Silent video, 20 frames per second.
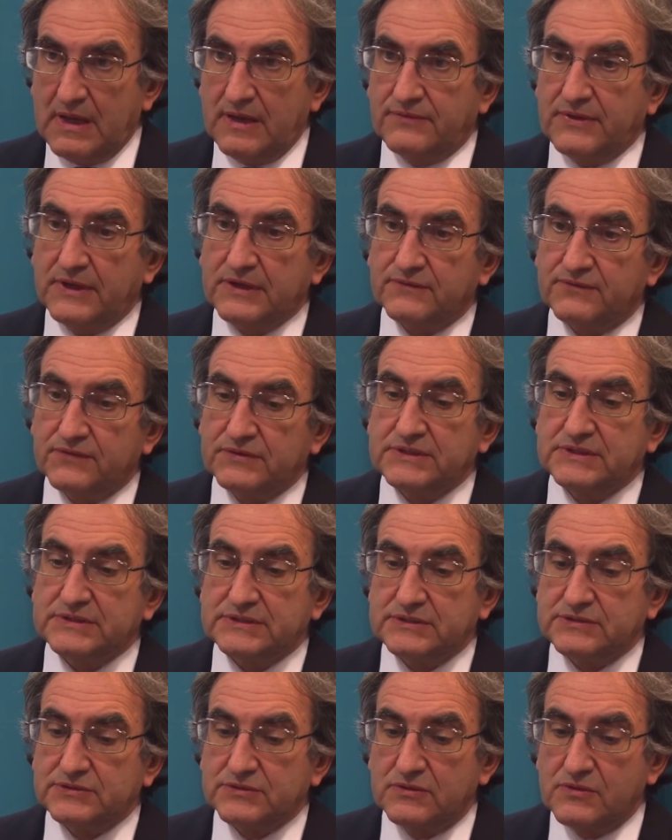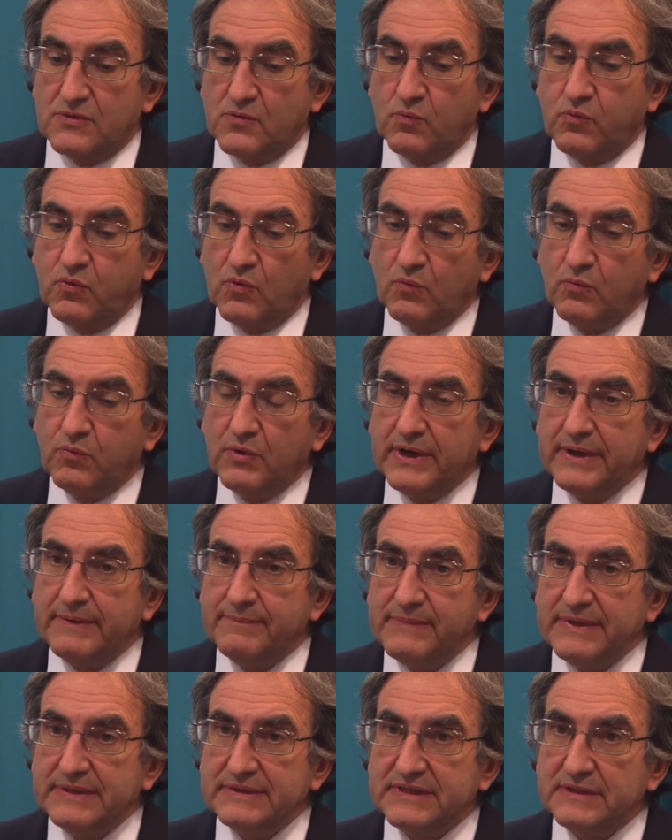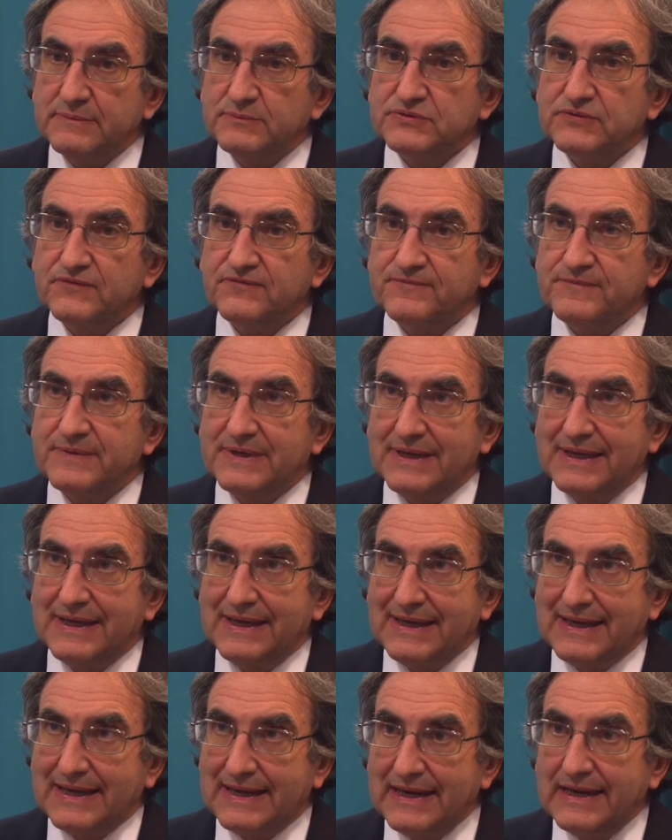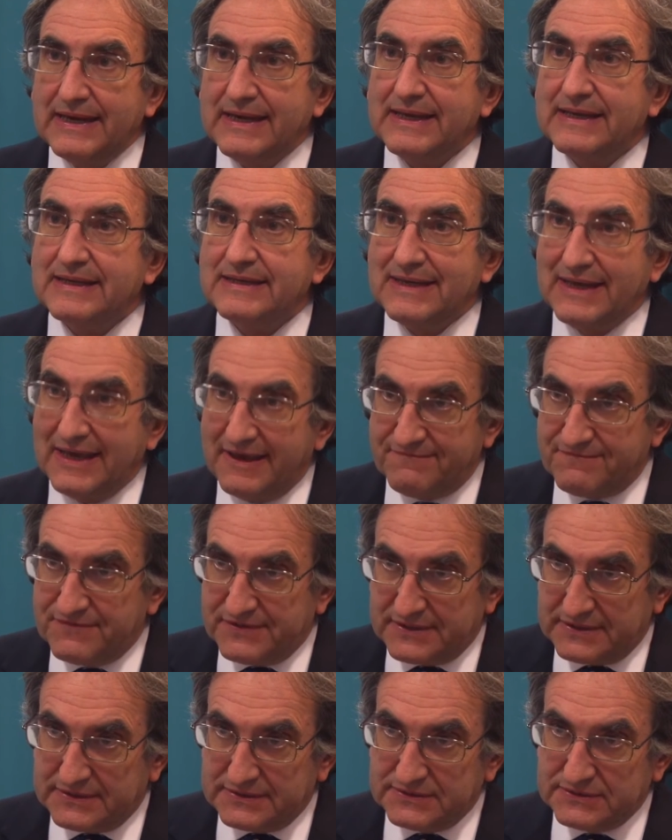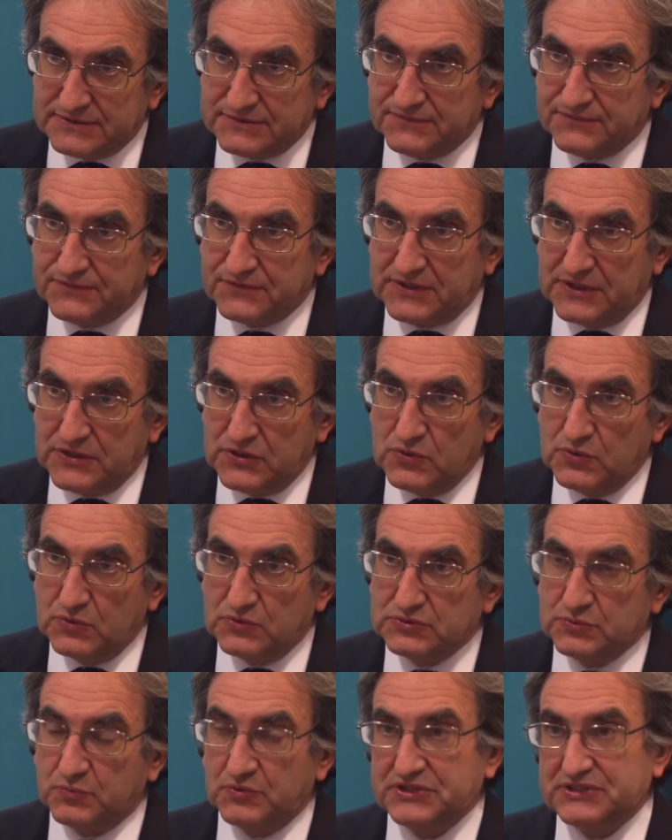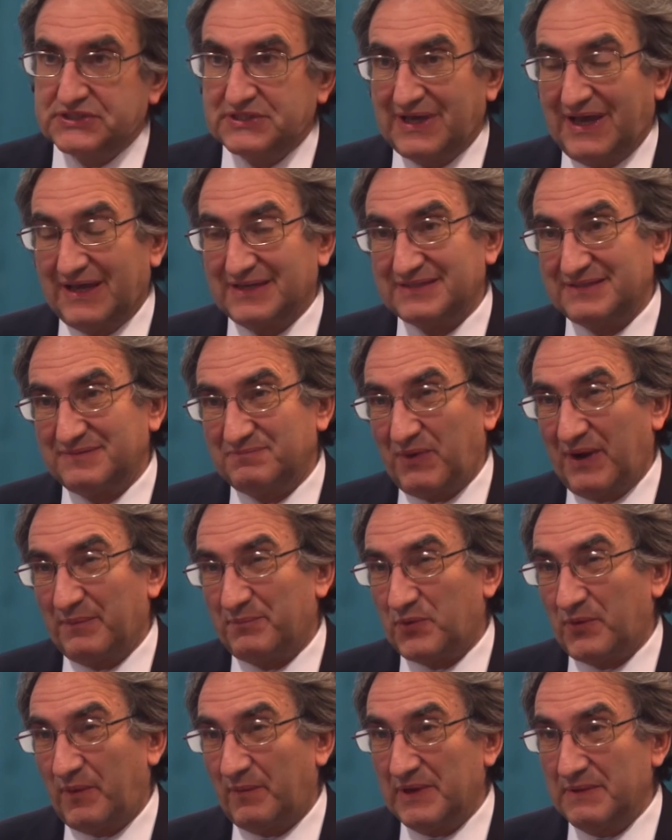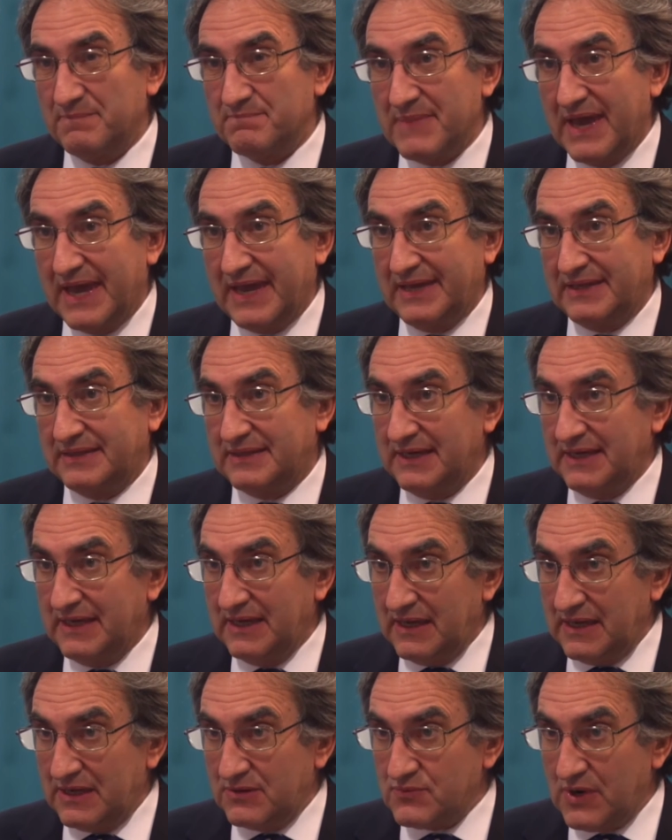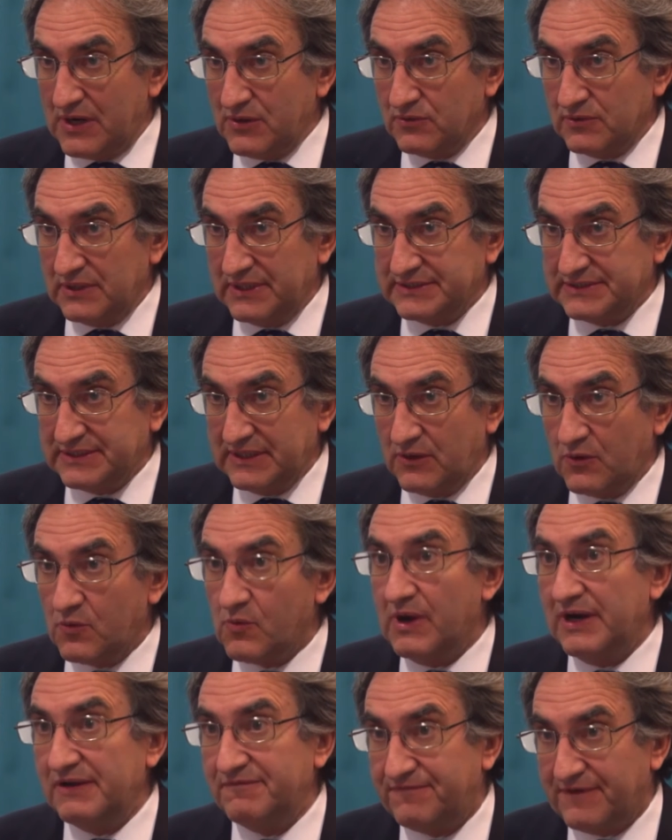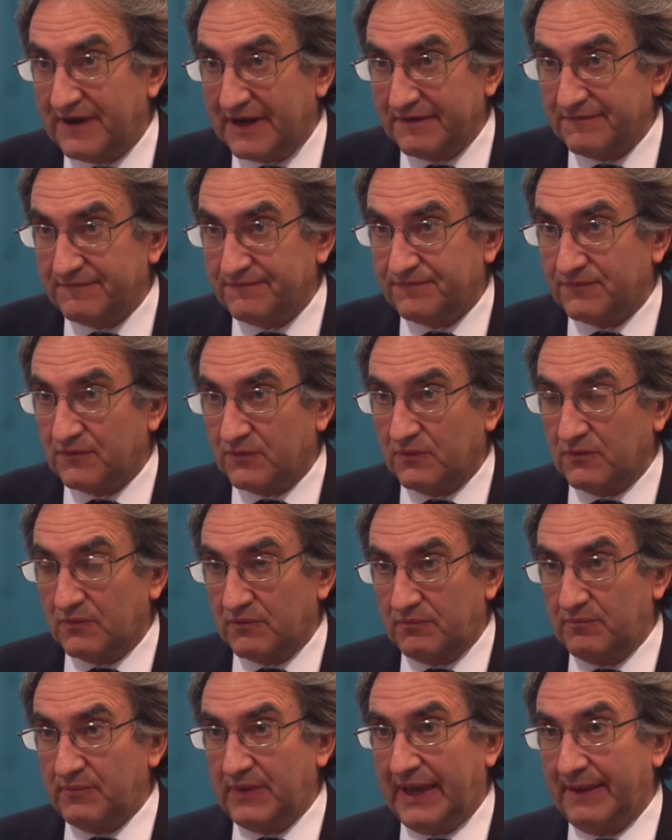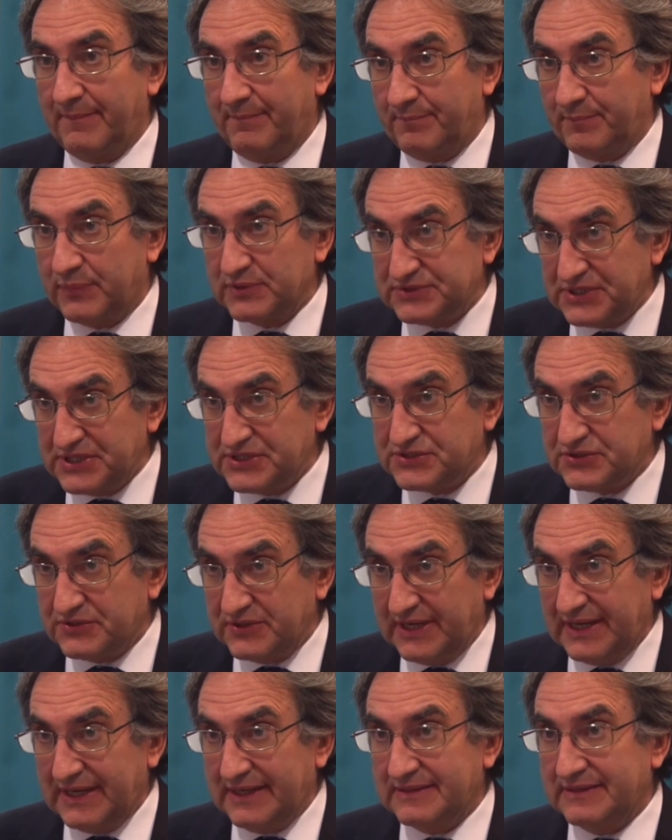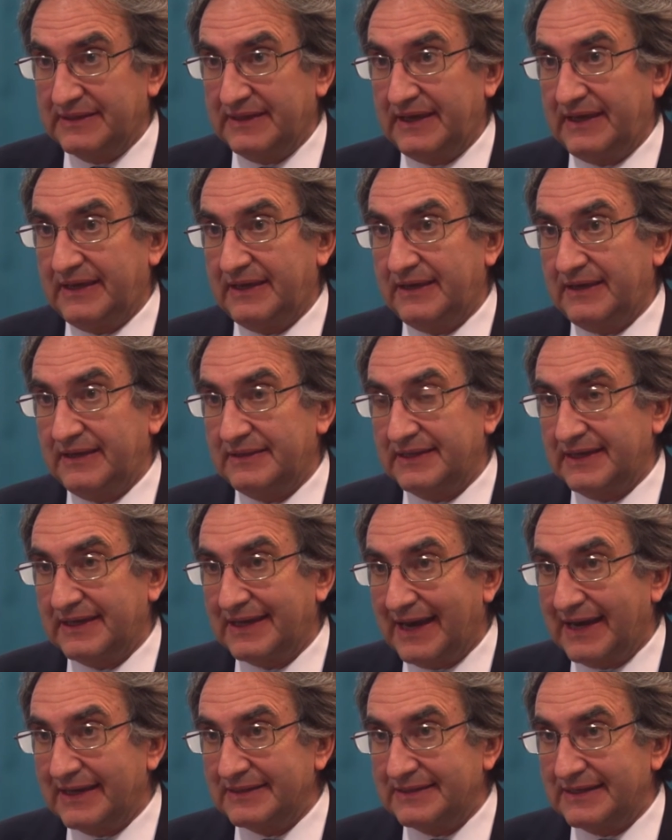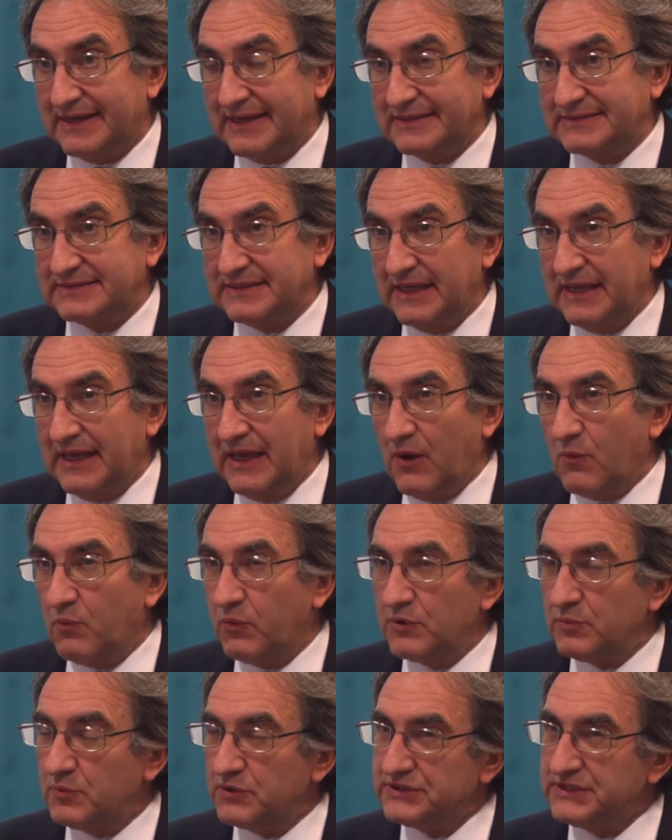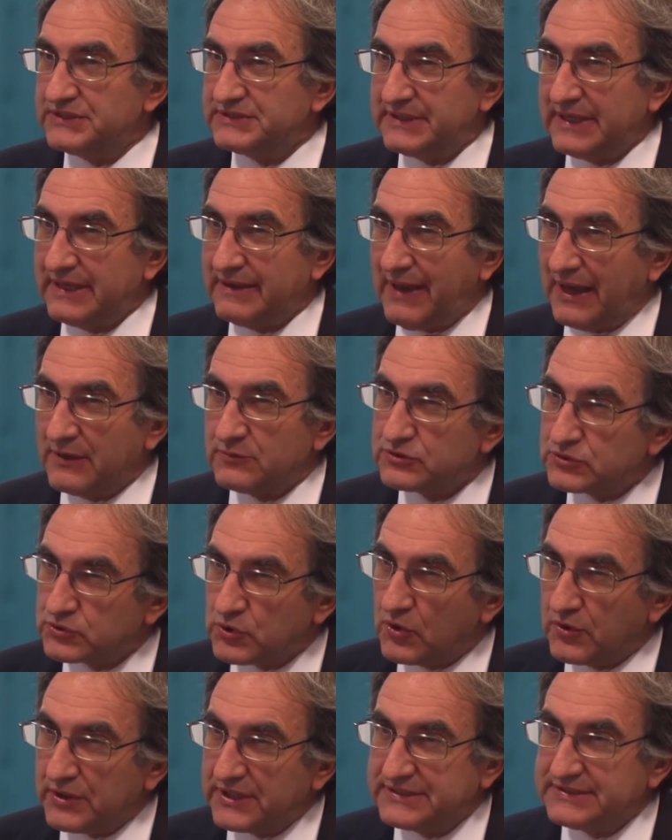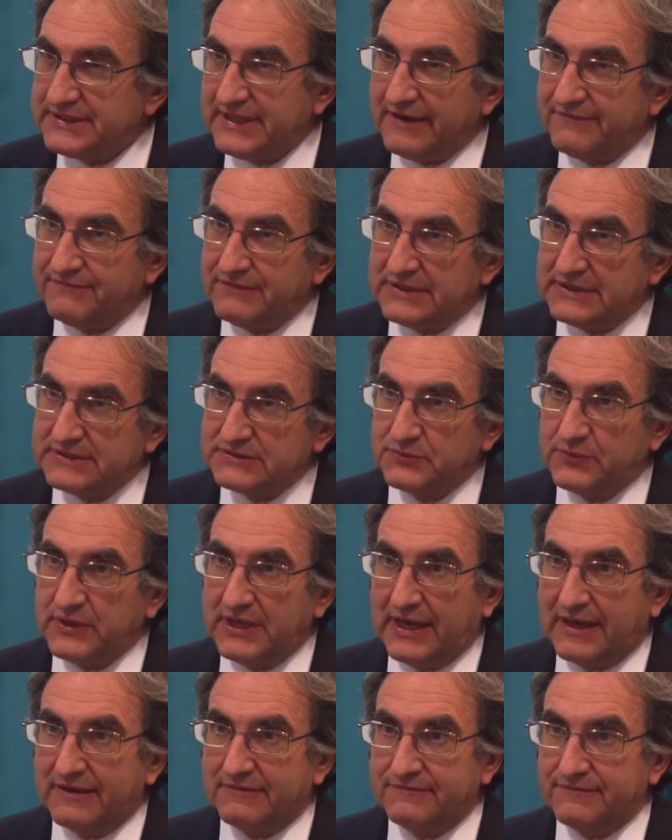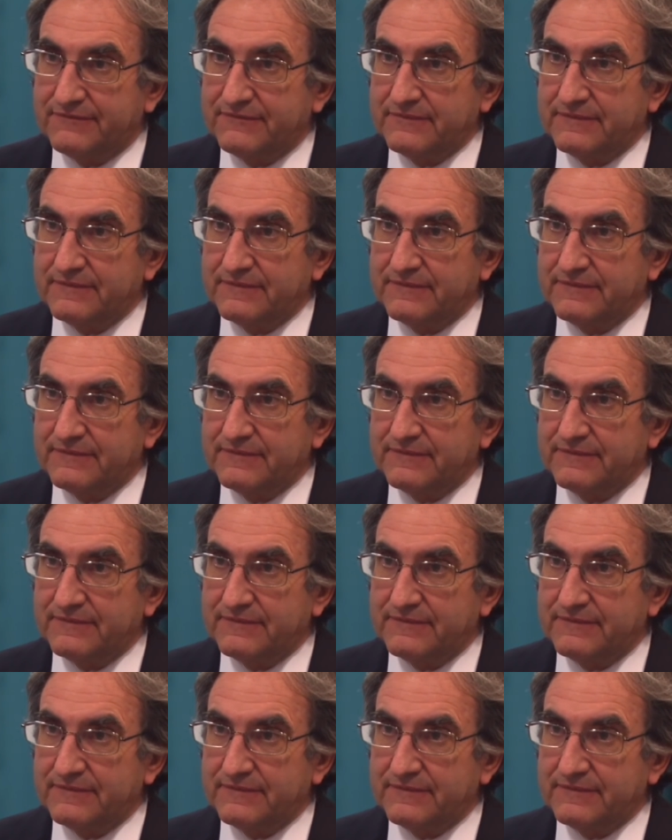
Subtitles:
Thank you for this, John. In terms of clinical evidence for the use, which has probably made ranolazine qualify for a position in the guidelines, how strong is the evidence we have?